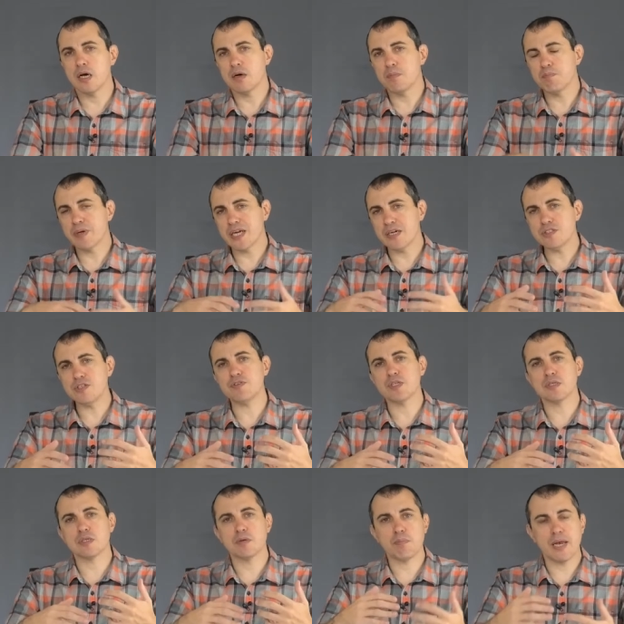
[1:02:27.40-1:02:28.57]
because of the
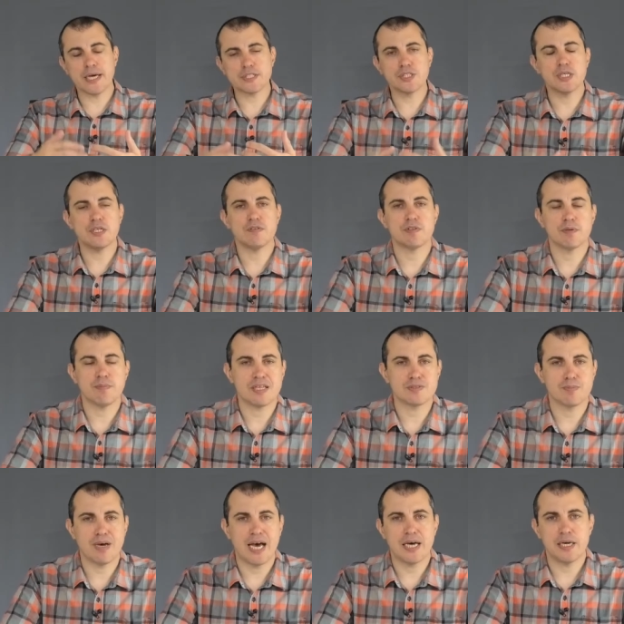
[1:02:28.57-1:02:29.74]
complexity of the
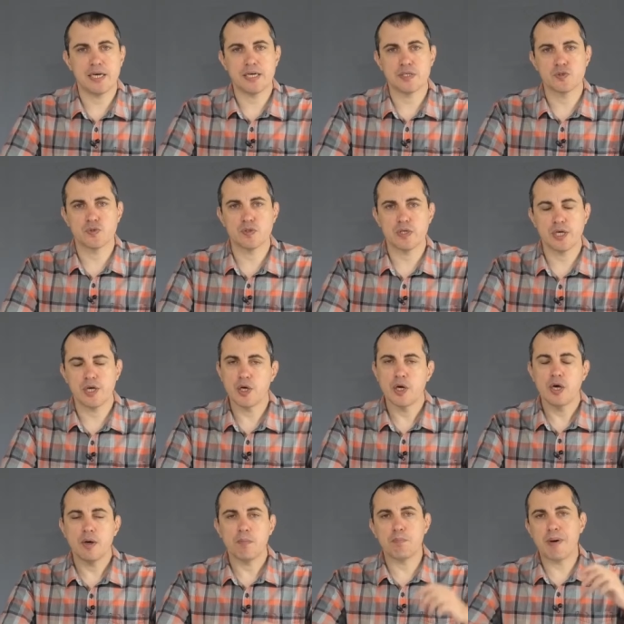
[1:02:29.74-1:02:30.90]
mathematics, the
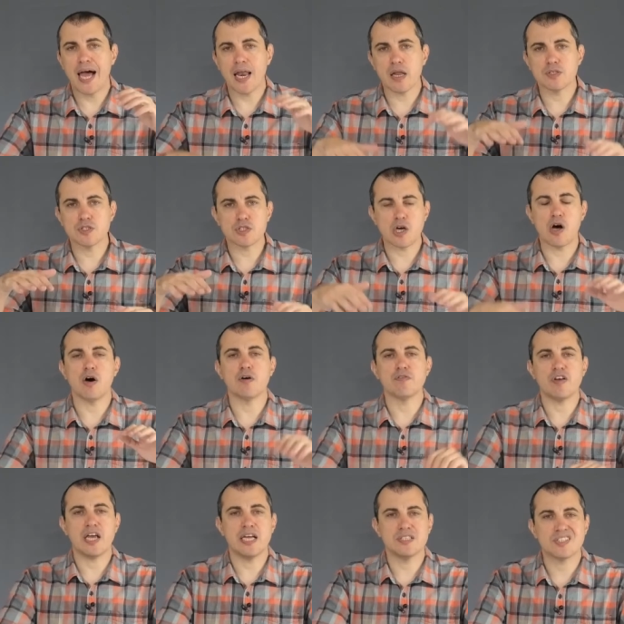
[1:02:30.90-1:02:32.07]
balance of
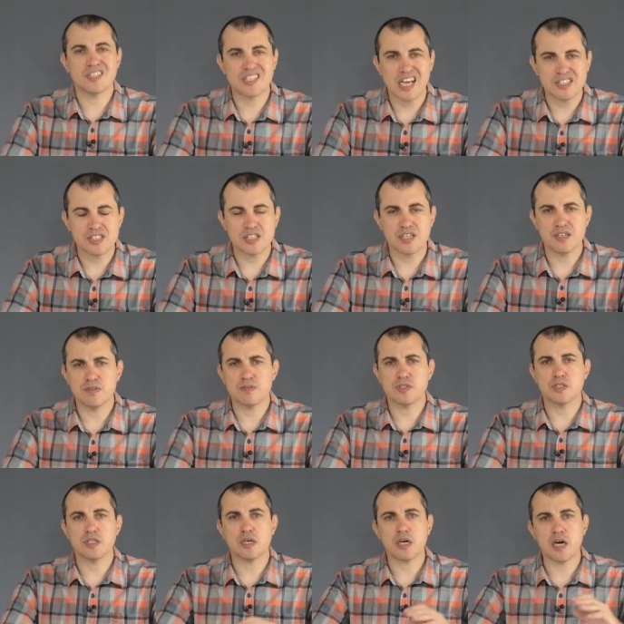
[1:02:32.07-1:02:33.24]
incentives,
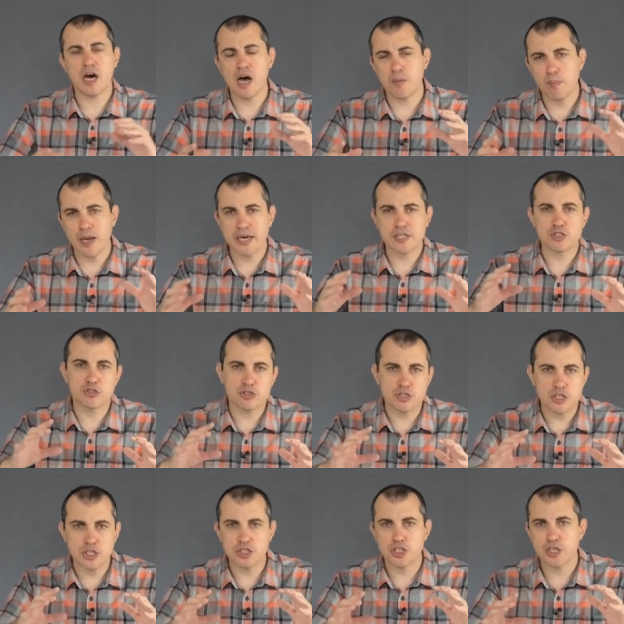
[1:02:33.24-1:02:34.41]
the complex
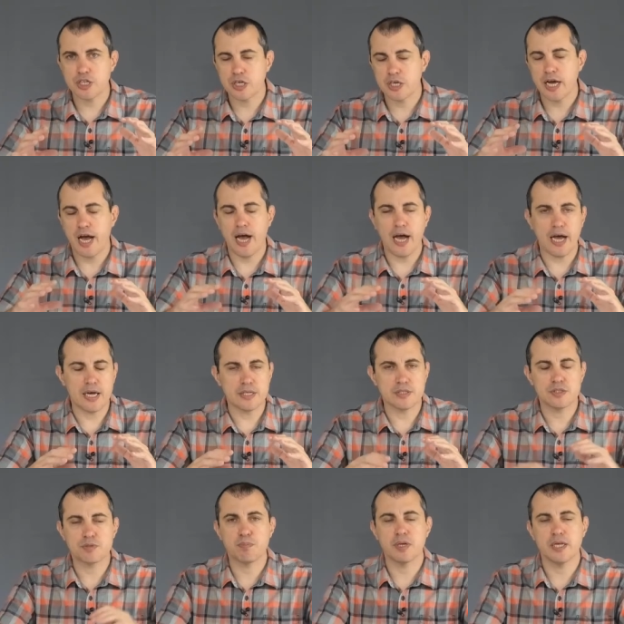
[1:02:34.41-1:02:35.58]
strategic
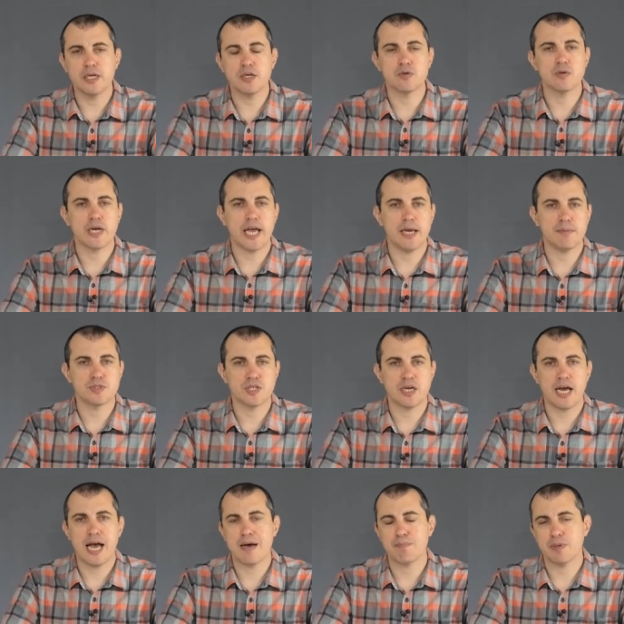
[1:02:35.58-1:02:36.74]
and political games that are
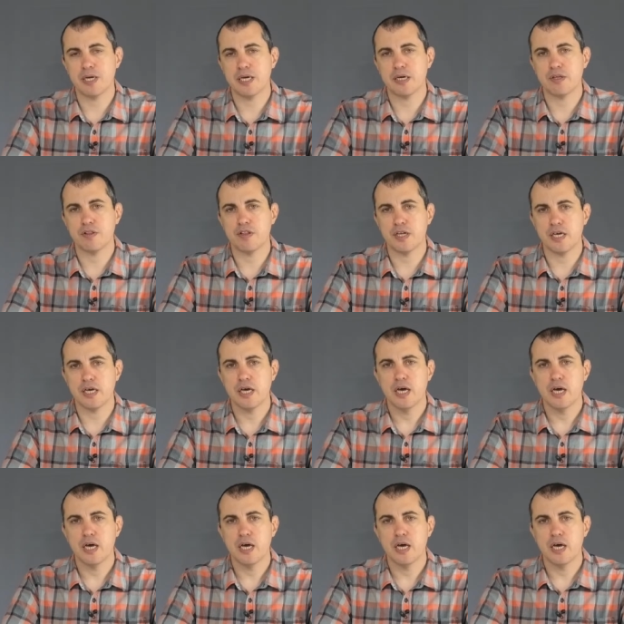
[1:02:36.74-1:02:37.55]
happening, the